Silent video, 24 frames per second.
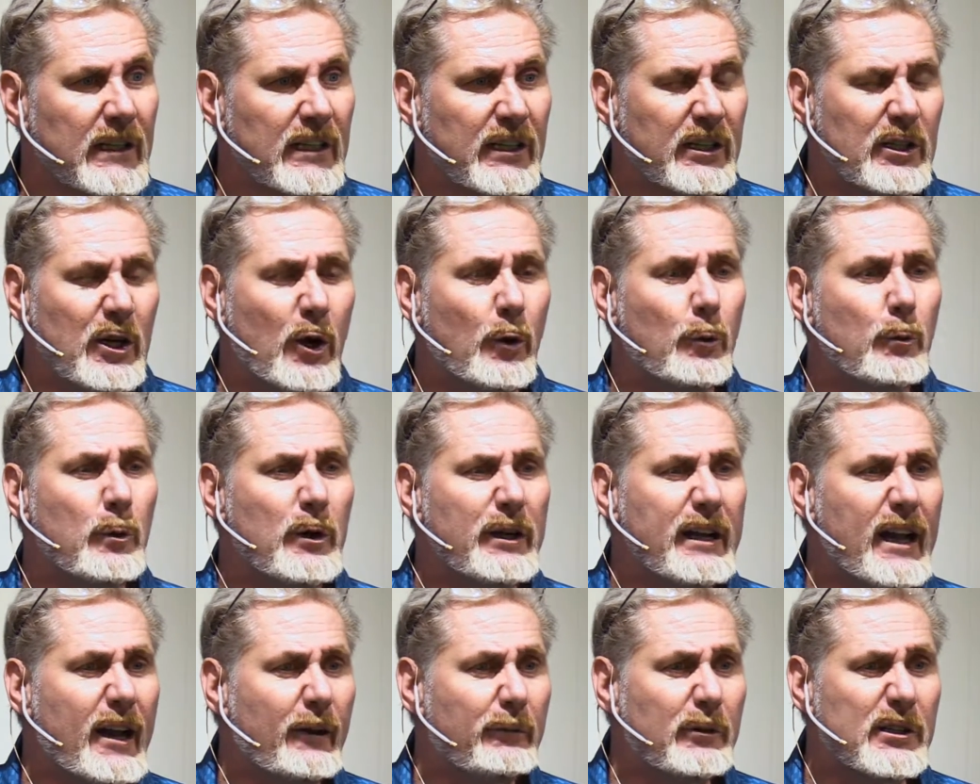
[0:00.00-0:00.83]
You know,
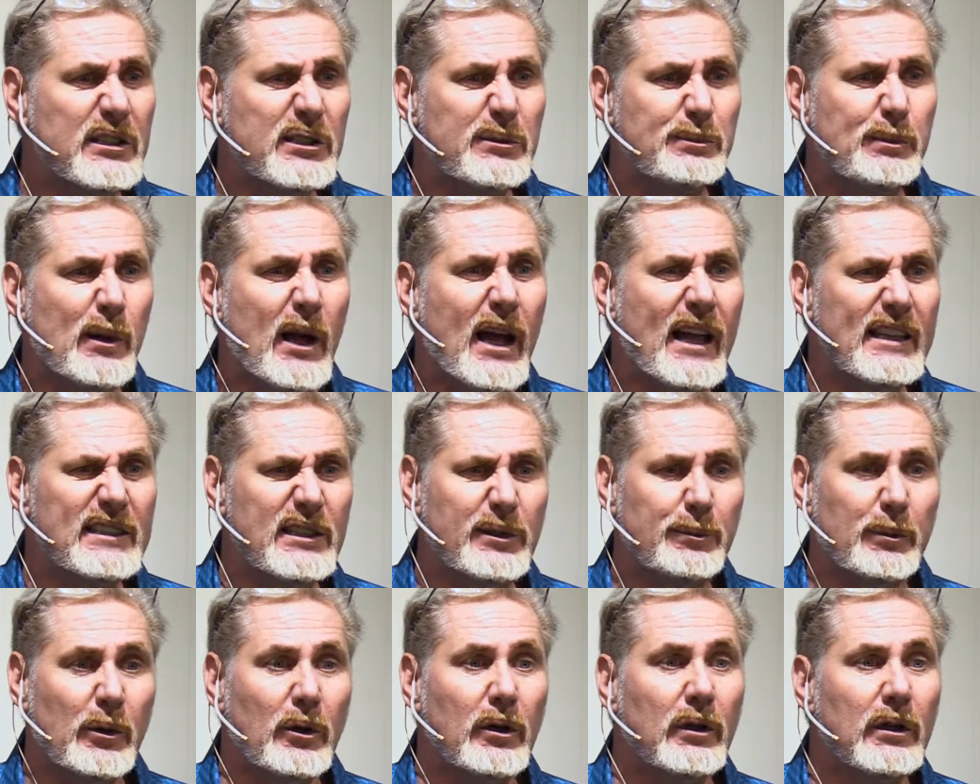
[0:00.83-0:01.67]
we're not
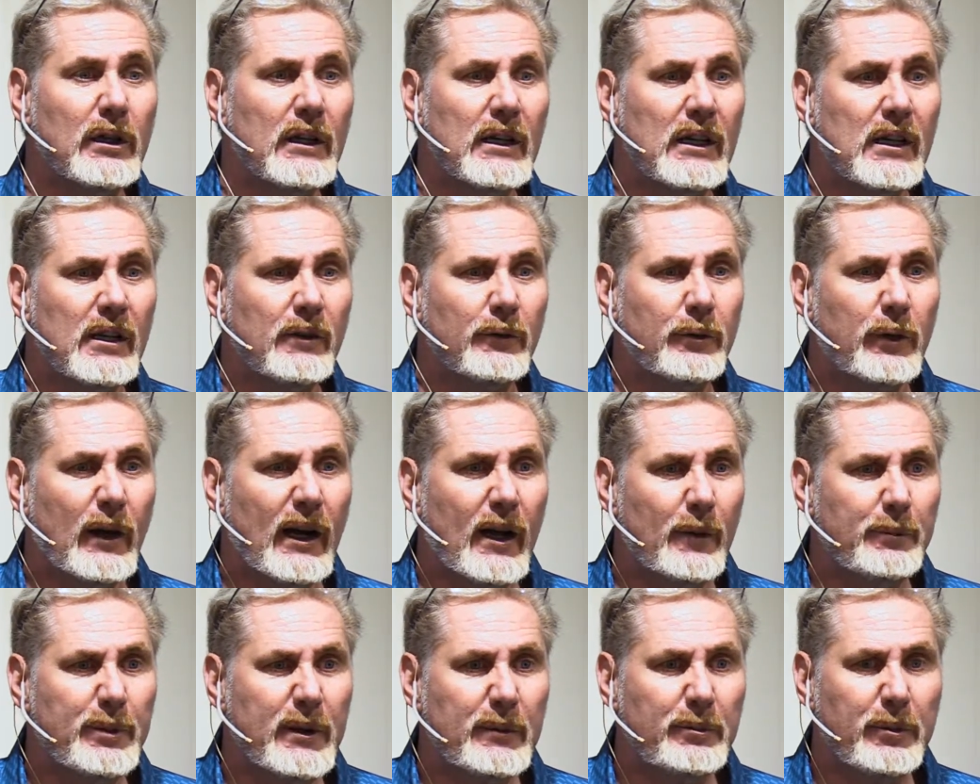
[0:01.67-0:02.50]
responsible for
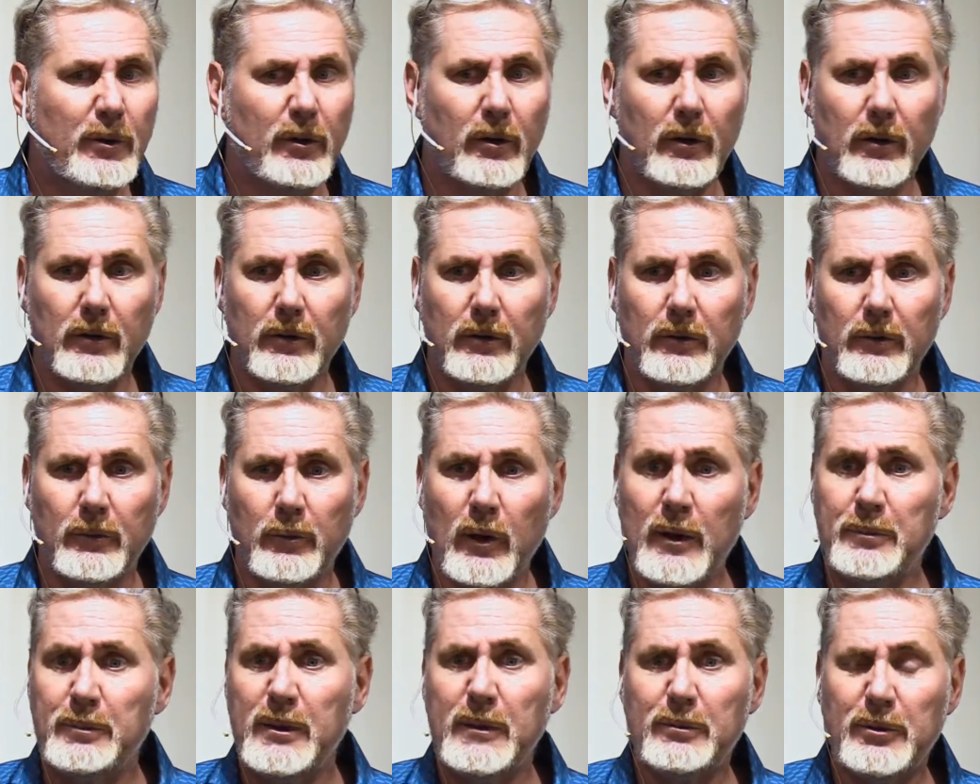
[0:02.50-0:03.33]
how people,
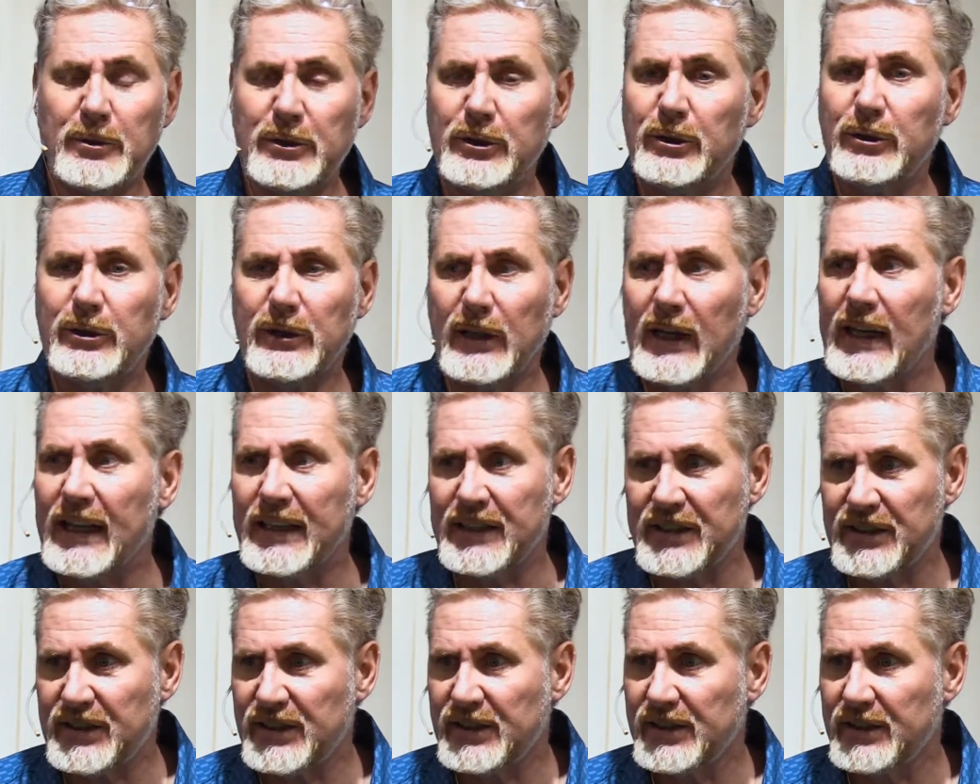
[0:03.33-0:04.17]
what people do to
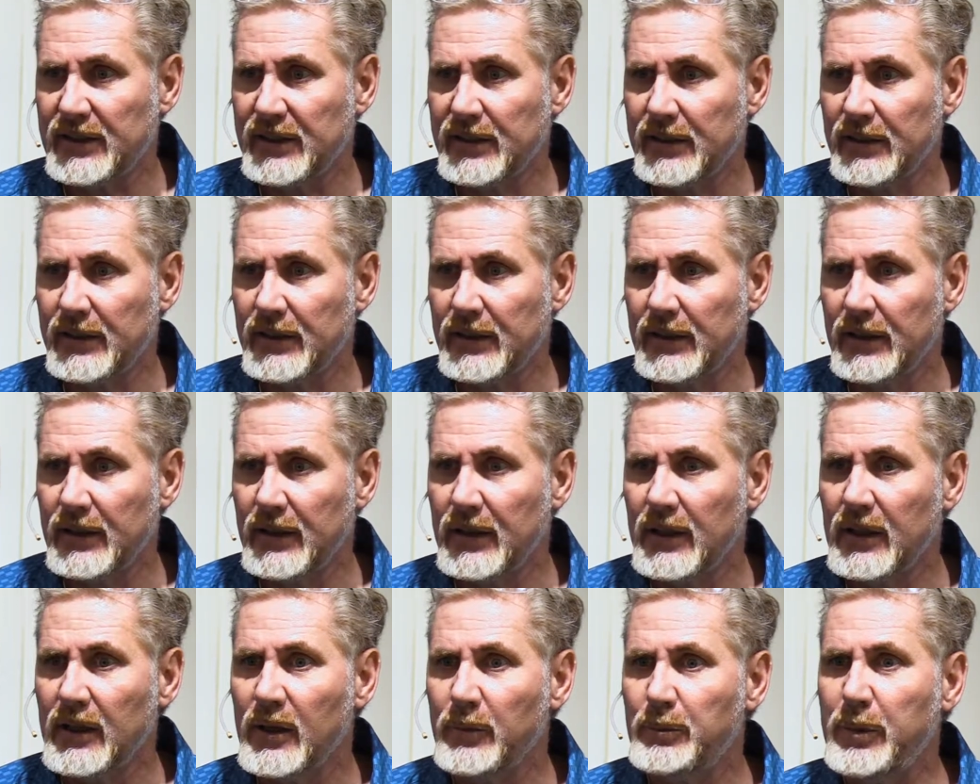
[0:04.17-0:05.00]
us,
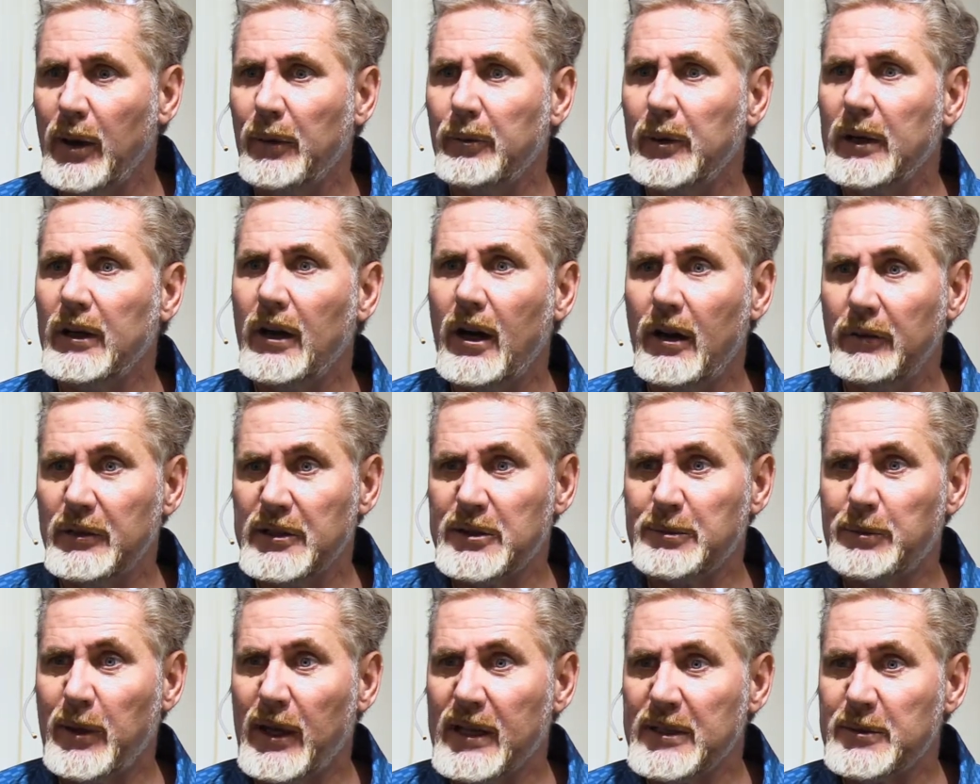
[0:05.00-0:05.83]
but we are
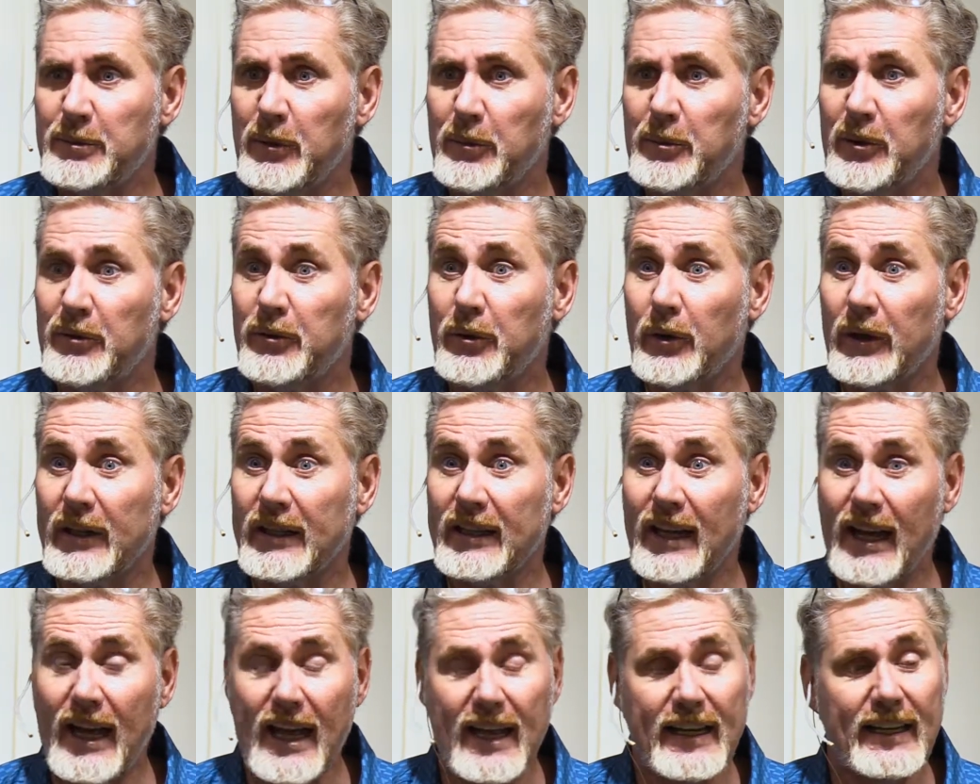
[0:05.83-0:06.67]
responsible before
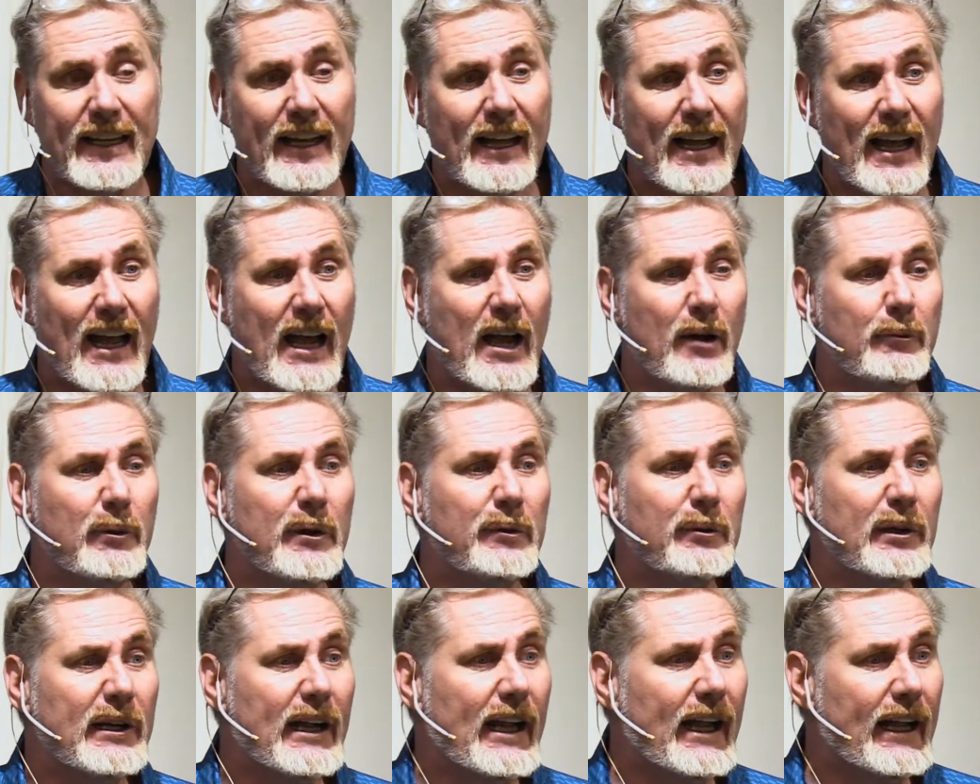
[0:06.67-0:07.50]
God how we
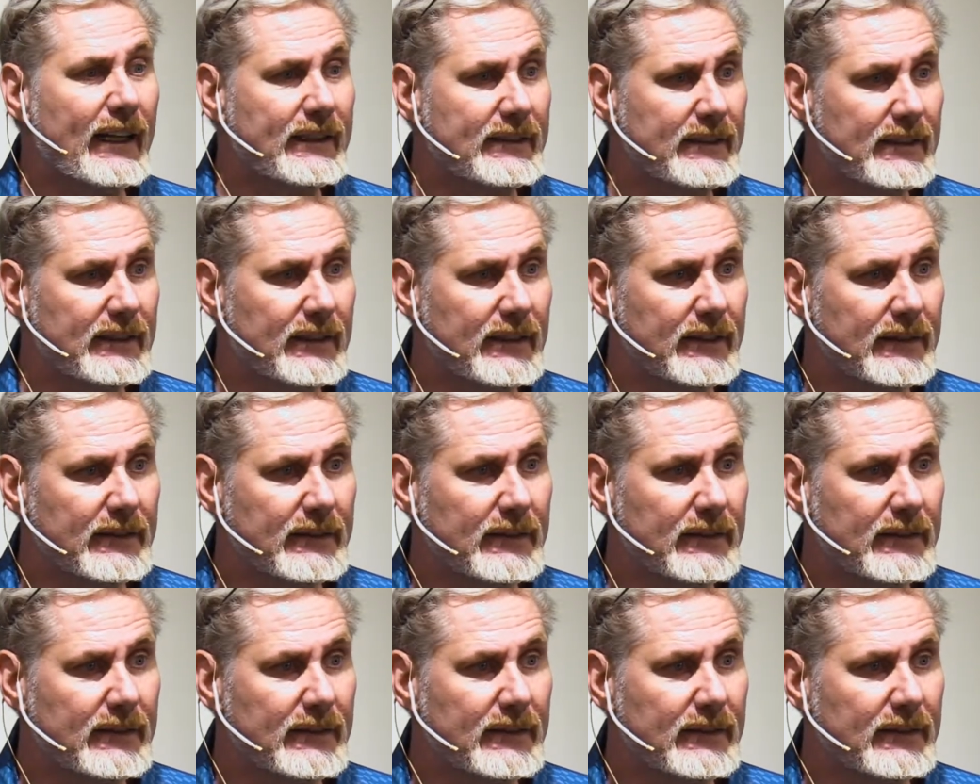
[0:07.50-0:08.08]
react.